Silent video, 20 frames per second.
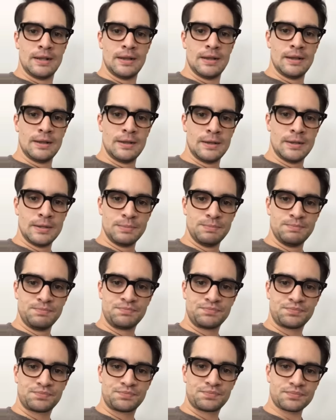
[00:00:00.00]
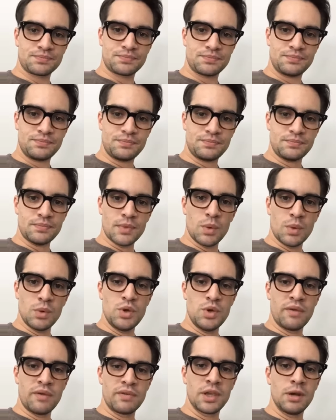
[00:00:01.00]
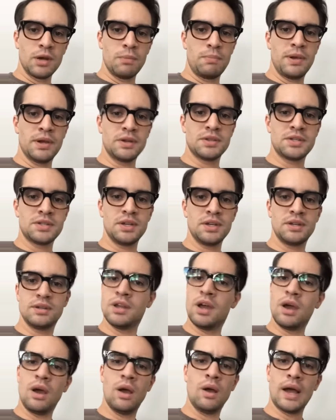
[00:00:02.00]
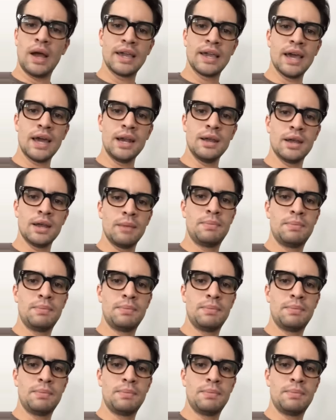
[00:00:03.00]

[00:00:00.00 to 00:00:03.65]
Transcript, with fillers: Um, would you ever get a piercing? No, I got a,